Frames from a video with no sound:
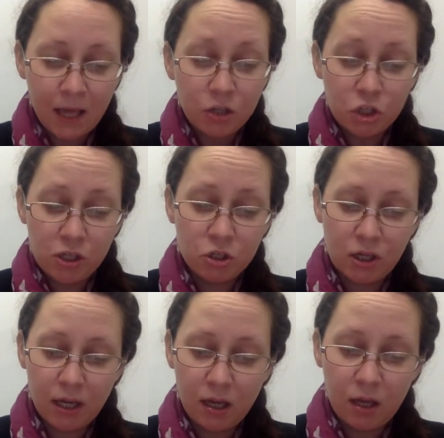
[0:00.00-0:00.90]

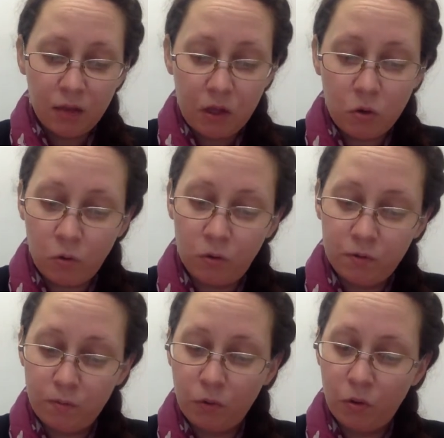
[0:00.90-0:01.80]
Gingerly, the
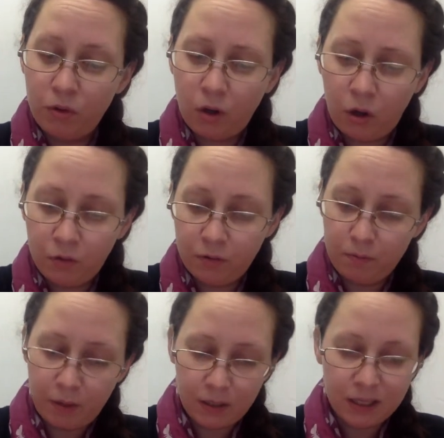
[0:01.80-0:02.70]
orphan brought the coffin
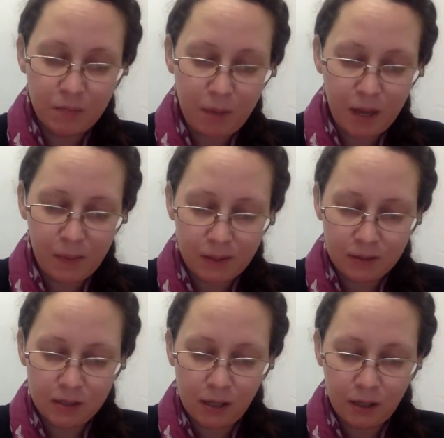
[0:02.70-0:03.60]
basket baby
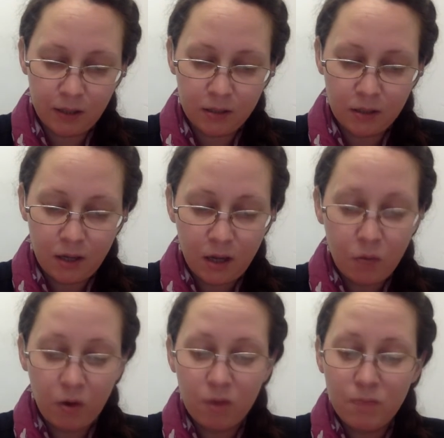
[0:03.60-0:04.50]
inside,
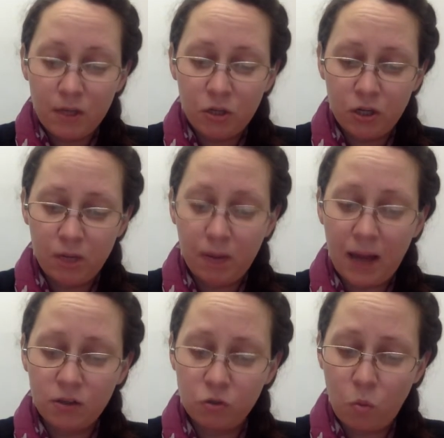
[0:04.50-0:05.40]
where it immediately
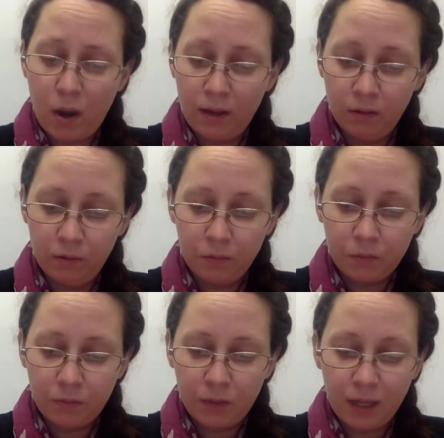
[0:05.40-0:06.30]
began to wail.
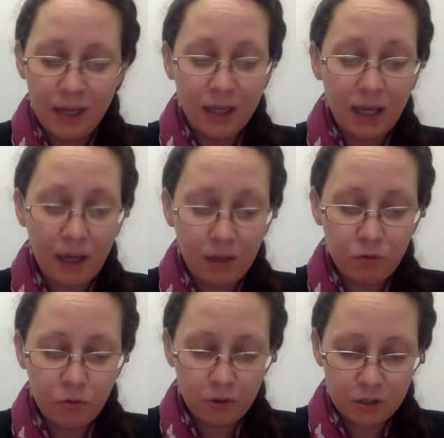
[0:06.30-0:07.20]
Careful
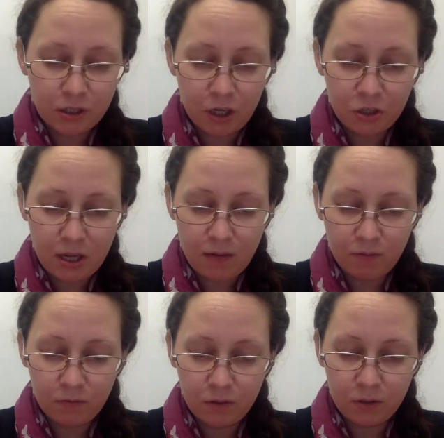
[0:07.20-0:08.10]
not to touch the
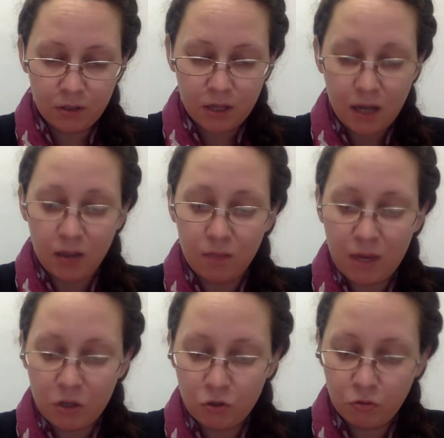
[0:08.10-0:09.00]
infant, the
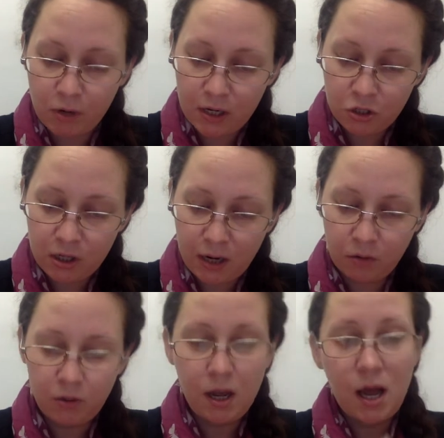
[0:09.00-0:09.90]
matron reached
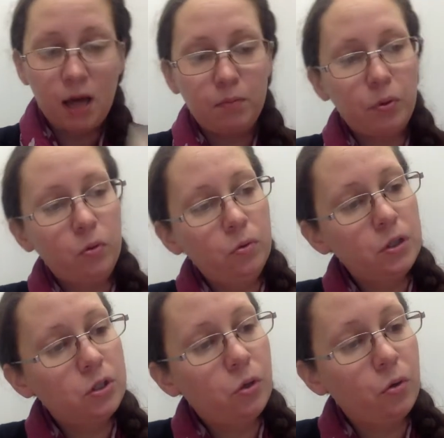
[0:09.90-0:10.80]
down and pulled a
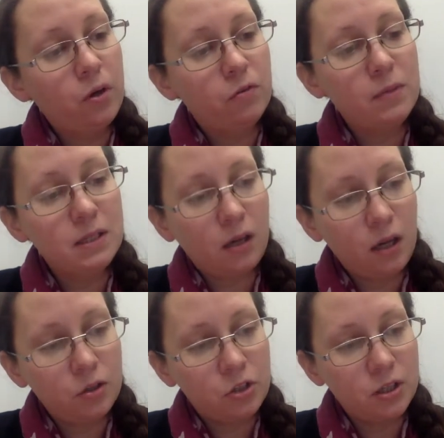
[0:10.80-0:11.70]
toy from its
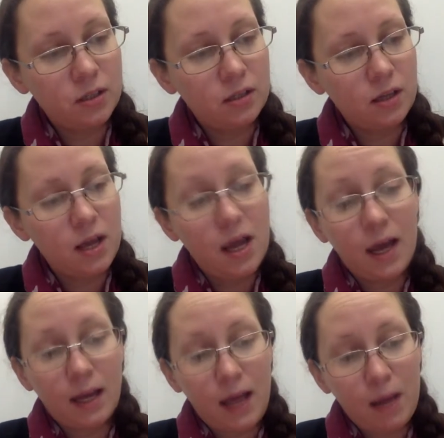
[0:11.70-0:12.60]
clutches, a
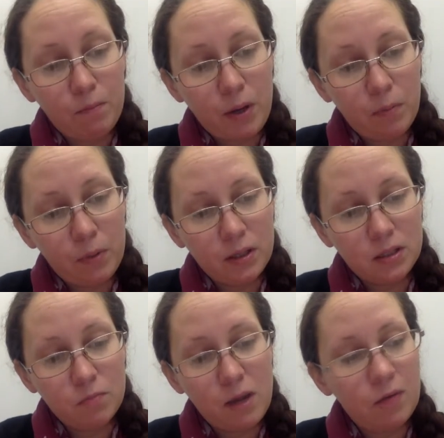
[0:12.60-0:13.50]
cat puppet
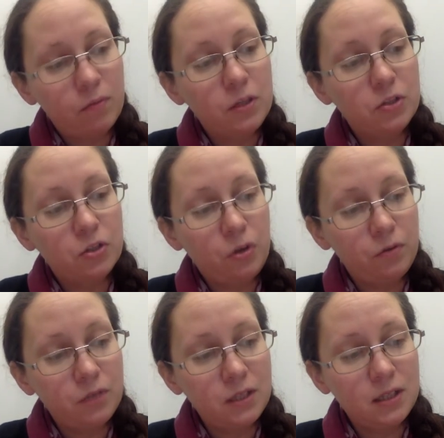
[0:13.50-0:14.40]
made from the
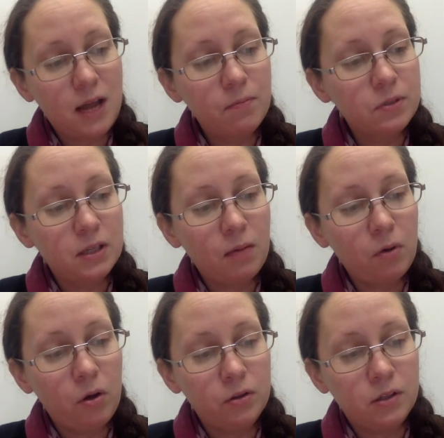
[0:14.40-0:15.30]
softest Amsterdam
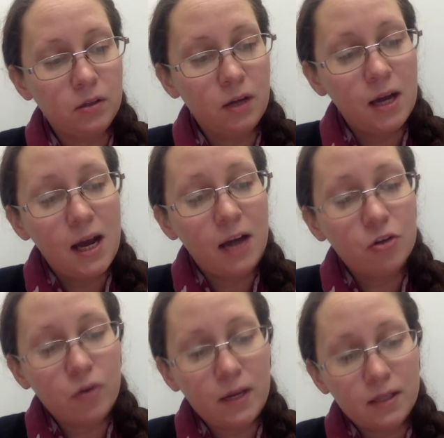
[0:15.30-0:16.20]
cotton and
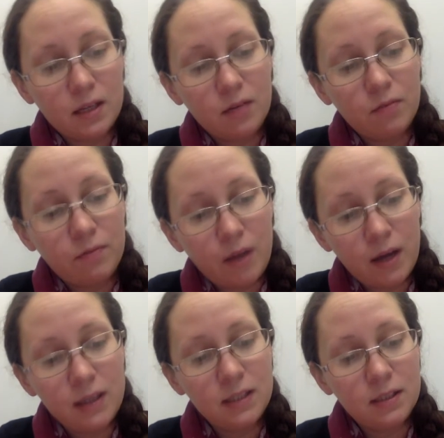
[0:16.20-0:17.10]
dressed in
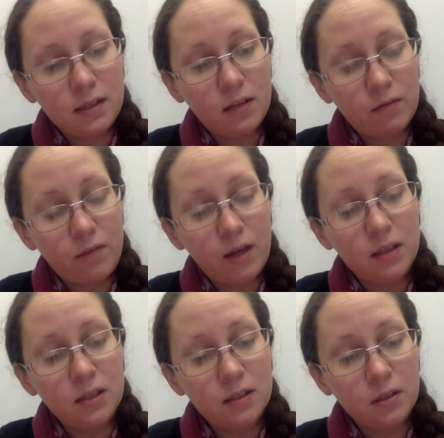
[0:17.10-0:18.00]
the
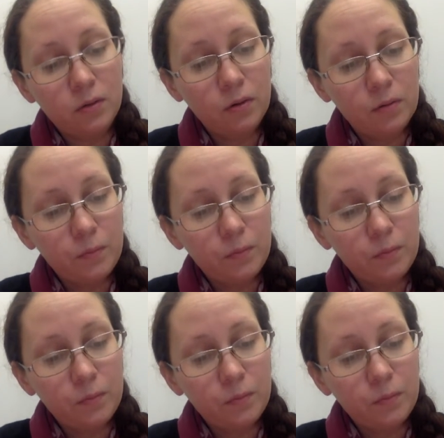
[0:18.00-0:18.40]
finest silk.